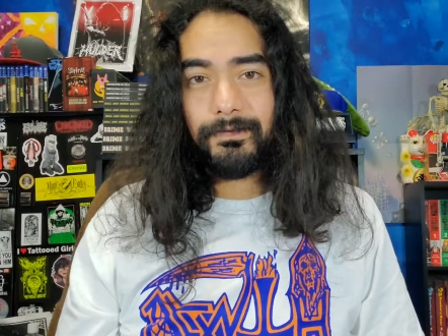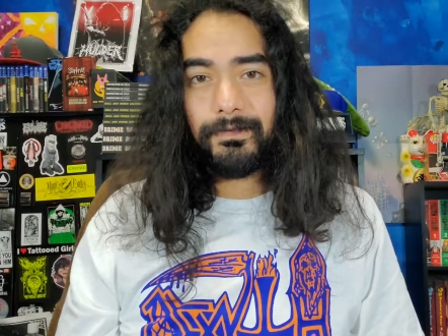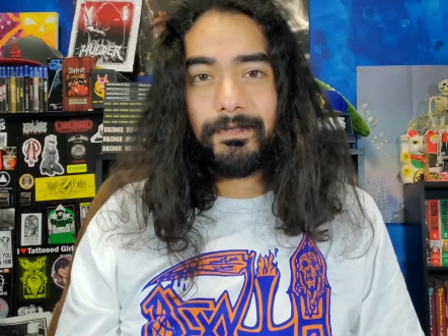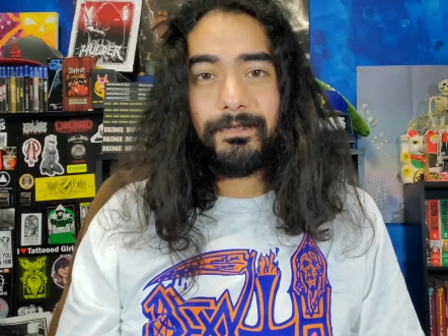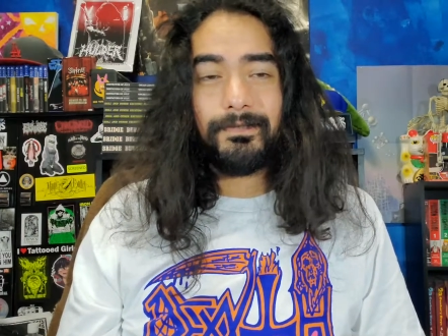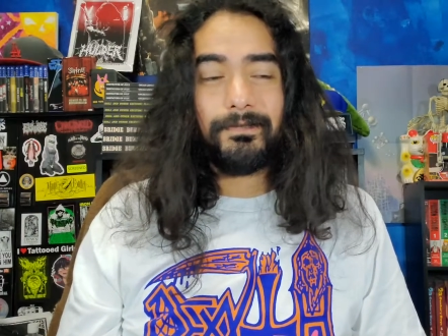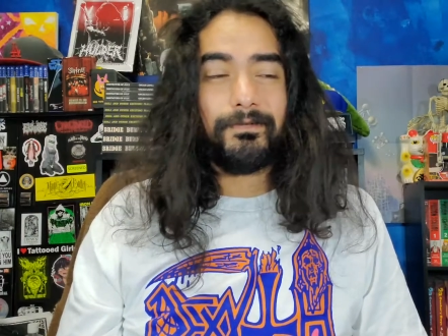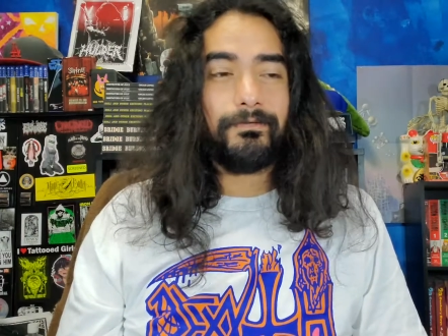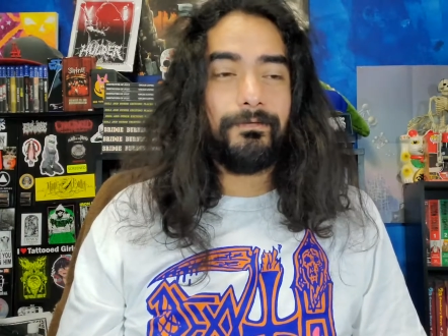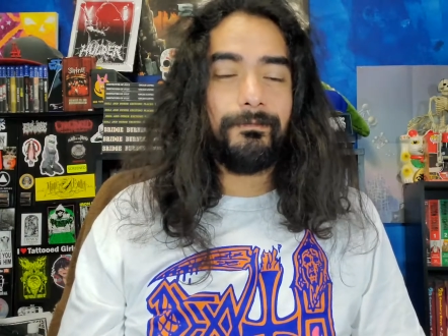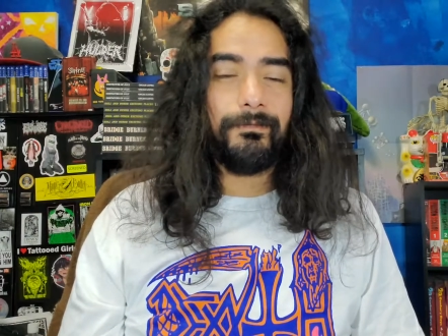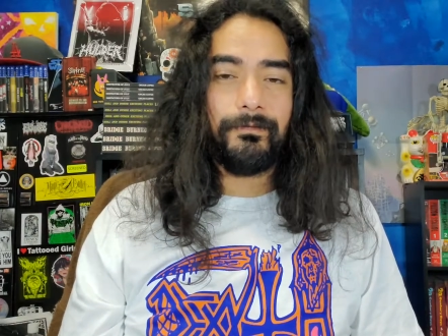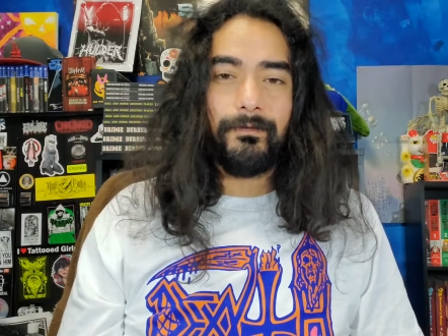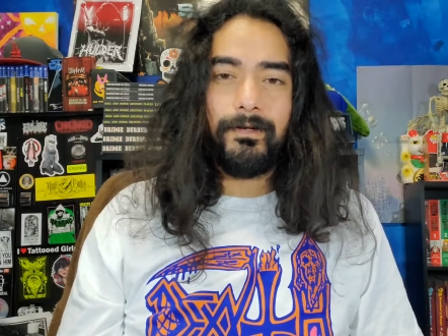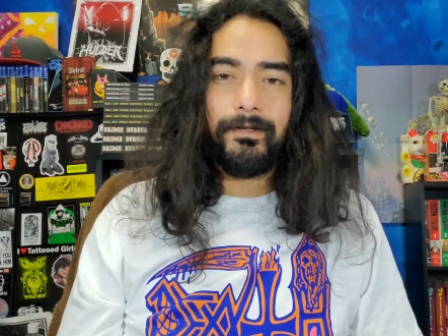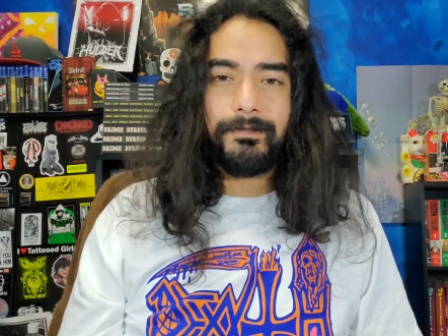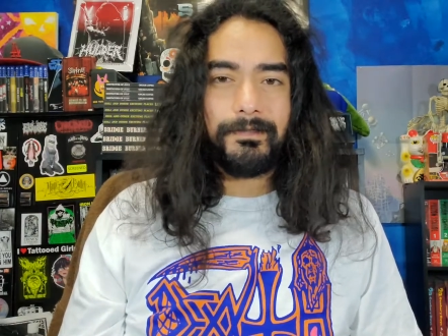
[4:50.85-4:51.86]
It is extremely
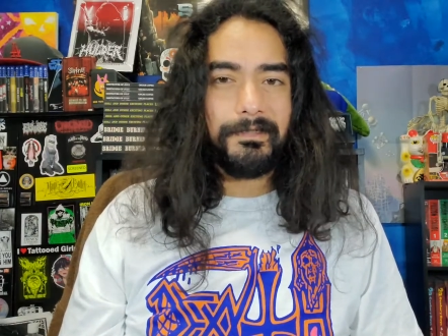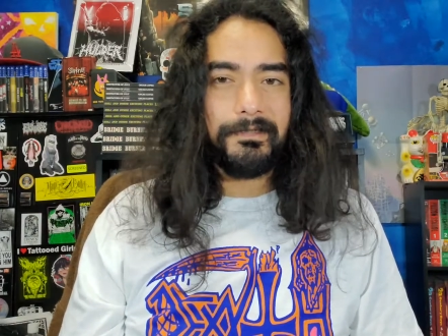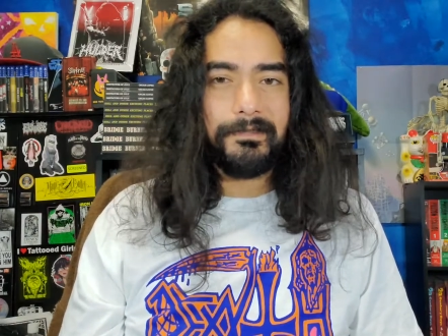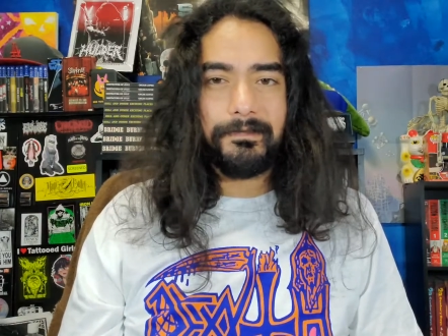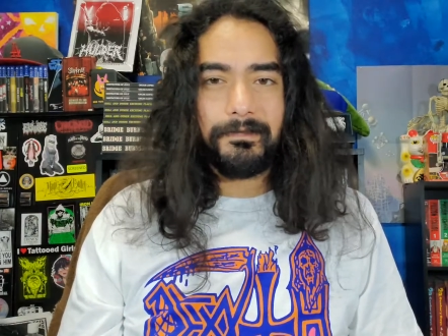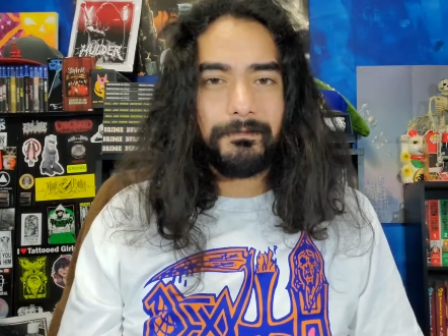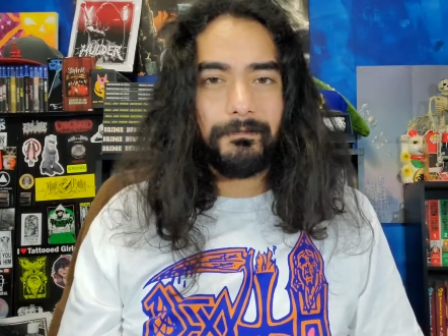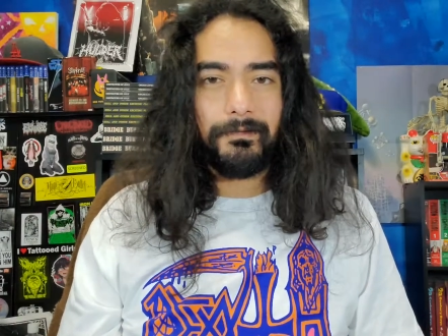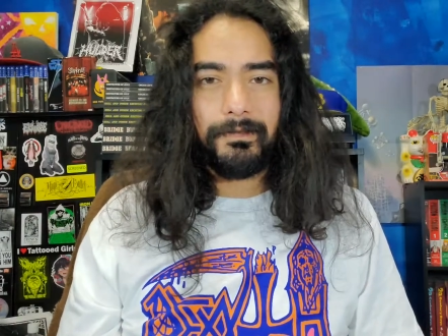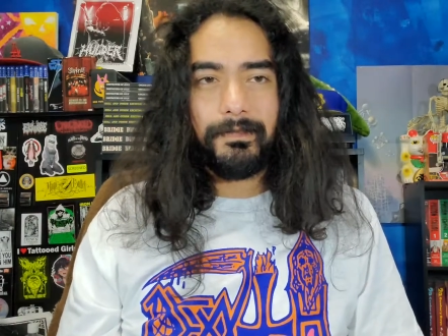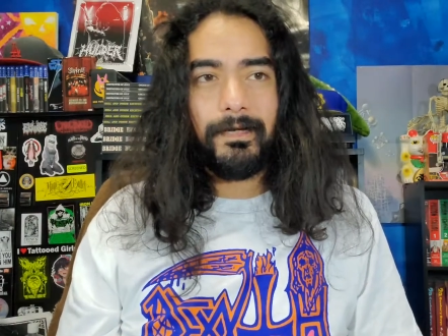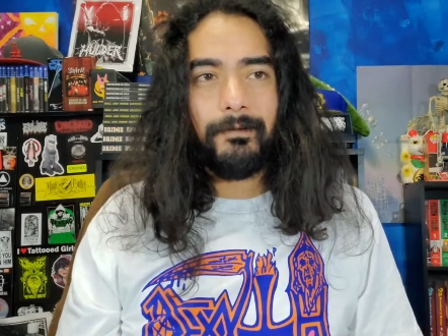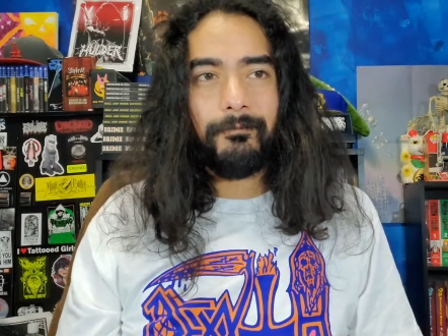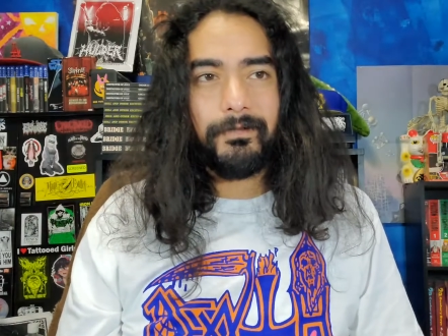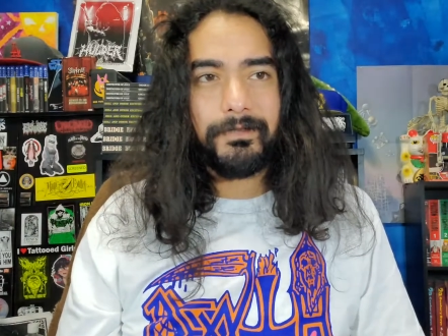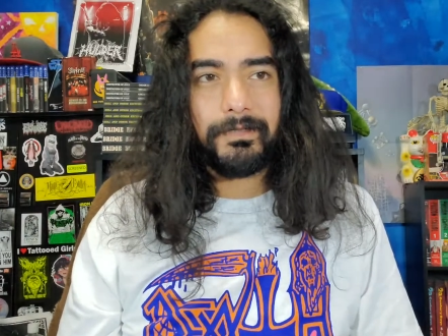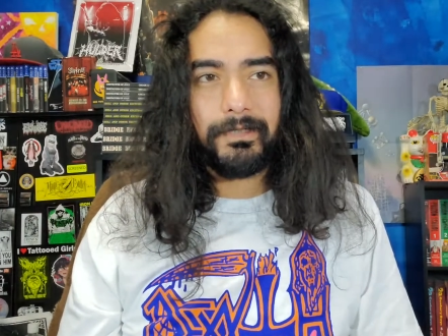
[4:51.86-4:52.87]
raunchy and there's really not
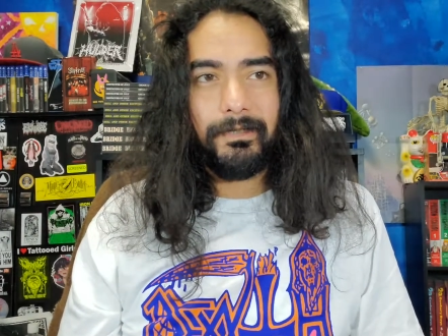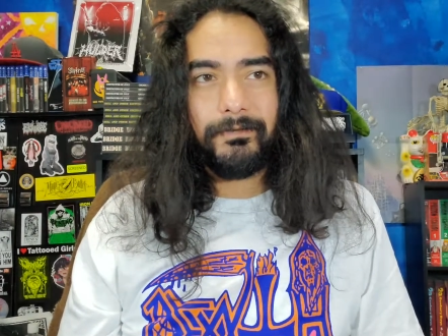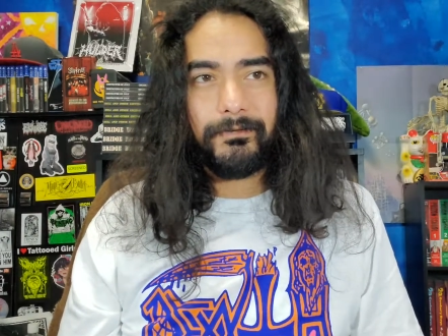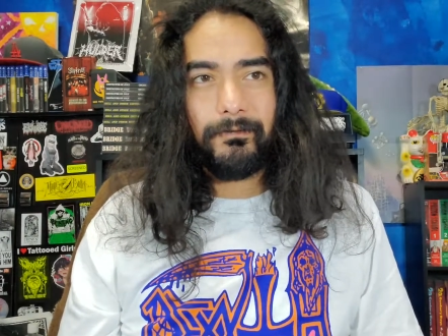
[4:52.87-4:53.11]
much else